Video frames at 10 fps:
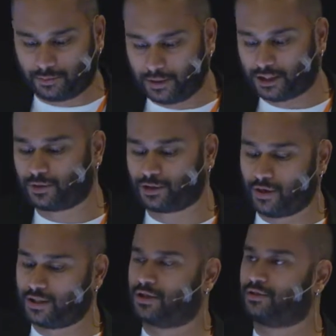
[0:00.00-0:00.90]
PILS was
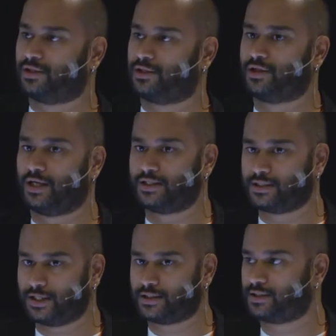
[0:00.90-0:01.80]
created in
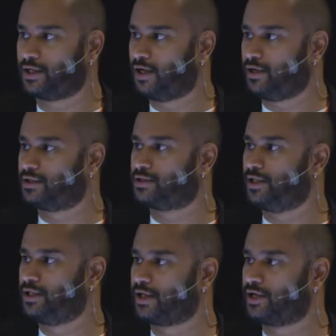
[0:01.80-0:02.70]
1996, and it's a
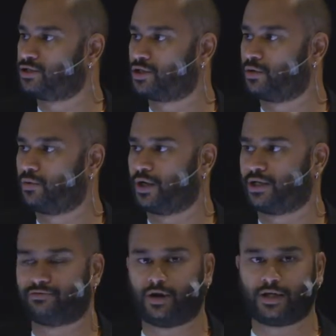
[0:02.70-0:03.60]
leading NGO
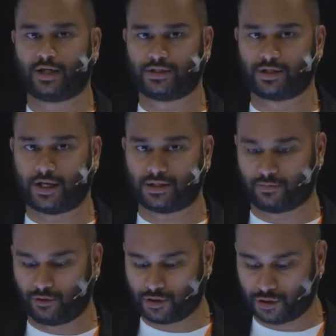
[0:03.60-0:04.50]
in the fight against AIDS
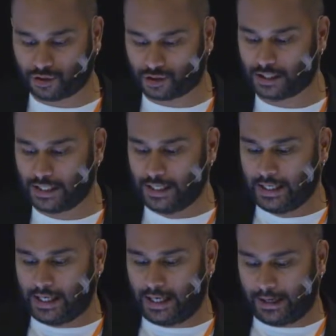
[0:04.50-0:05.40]
in Mauritius.
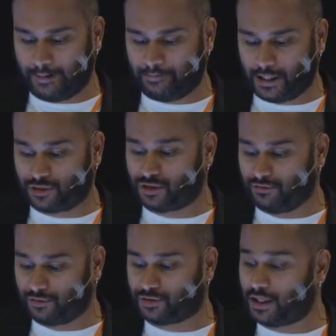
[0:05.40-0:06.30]
It's a
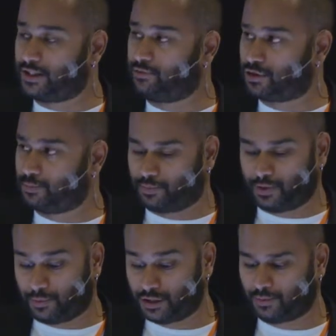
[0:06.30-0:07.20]
civil society
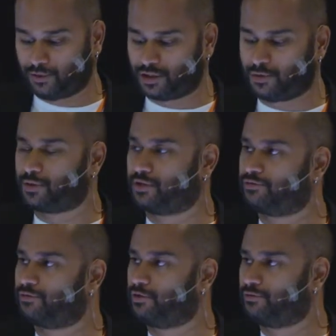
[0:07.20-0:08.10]
principal recipient
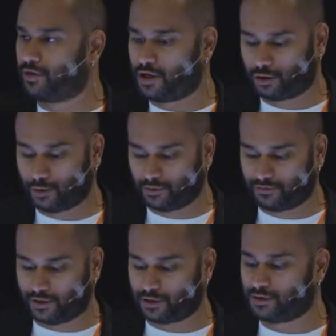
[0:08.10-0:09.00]
for the Global
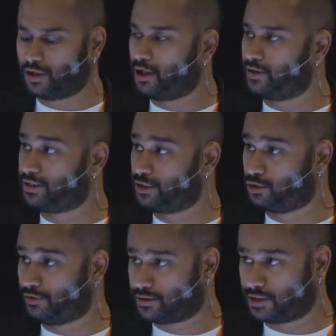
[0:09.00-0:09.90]
Fund since
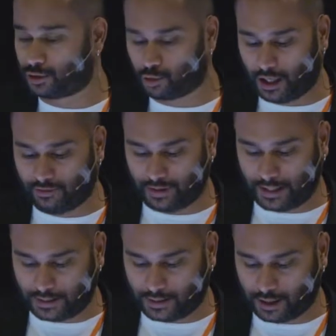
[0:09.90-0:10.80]
2012,
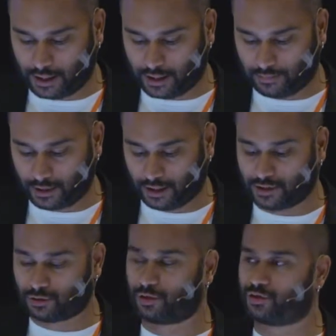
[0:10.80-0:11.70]
and
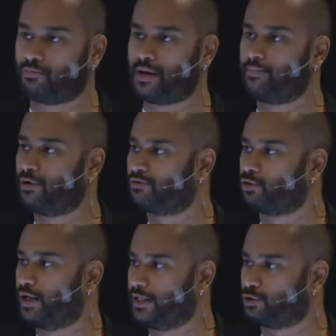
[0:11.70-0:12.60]
PILS is also a member of
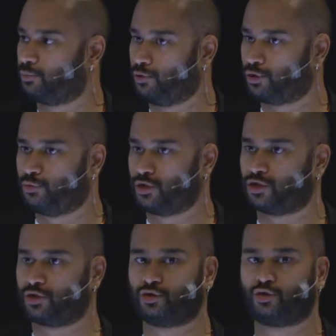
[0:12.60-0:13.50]
Coalition Plus, which
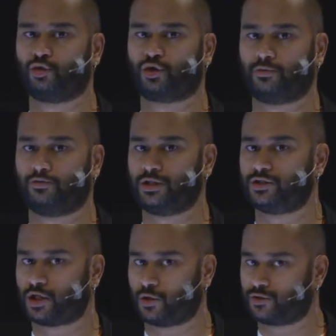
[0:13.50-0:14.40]
is a consortium of
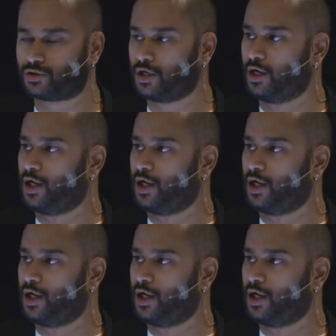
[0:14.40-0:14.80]
NGOs